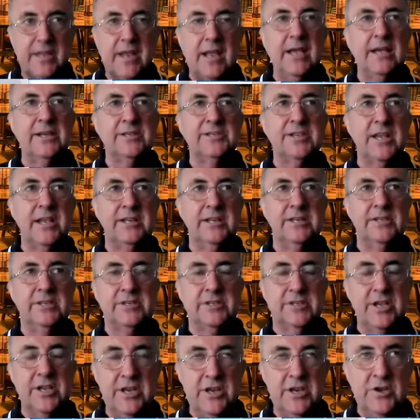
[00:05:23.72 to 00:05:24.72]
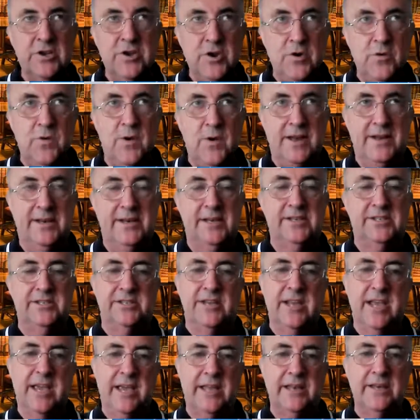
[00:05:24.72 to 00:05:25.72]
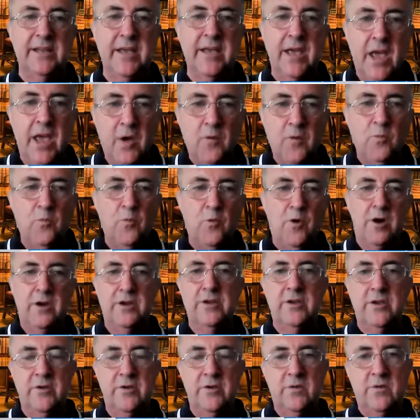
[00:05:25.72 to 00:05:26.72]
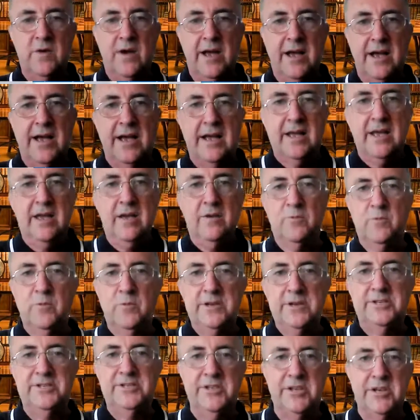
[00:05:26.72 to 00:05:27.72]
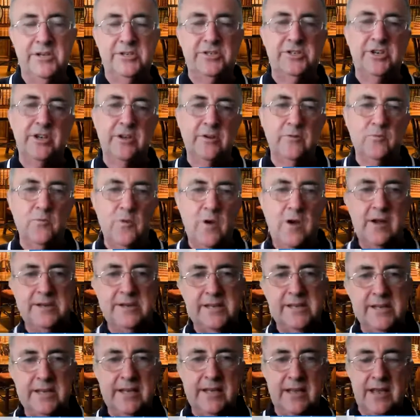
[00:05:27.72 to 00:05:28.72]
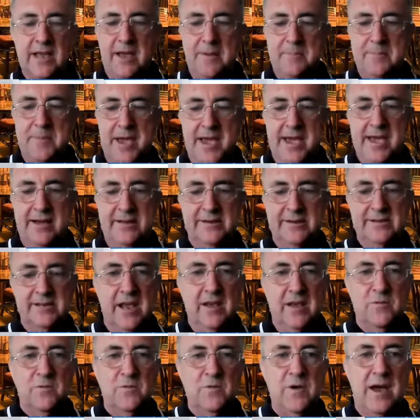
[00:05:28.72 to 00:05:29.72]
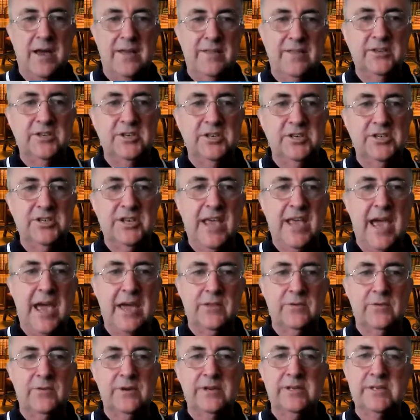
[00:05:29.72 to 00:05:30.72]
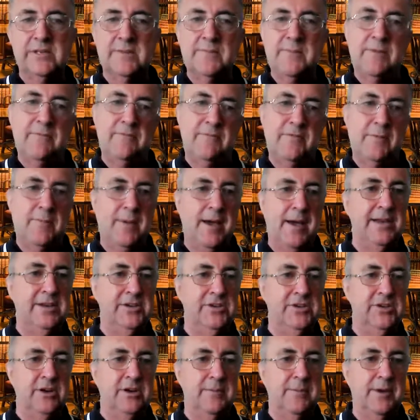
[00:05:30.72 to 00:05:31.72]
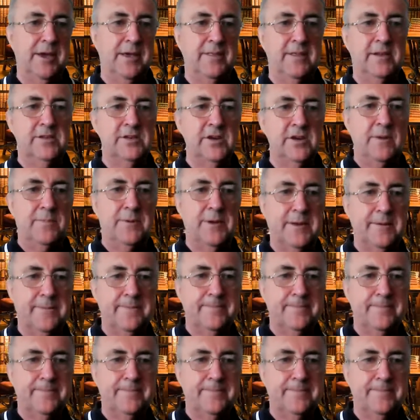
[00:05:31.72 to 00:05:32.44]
a sense that you understand what you are researching and writing about rather than just gathering some information about the topic.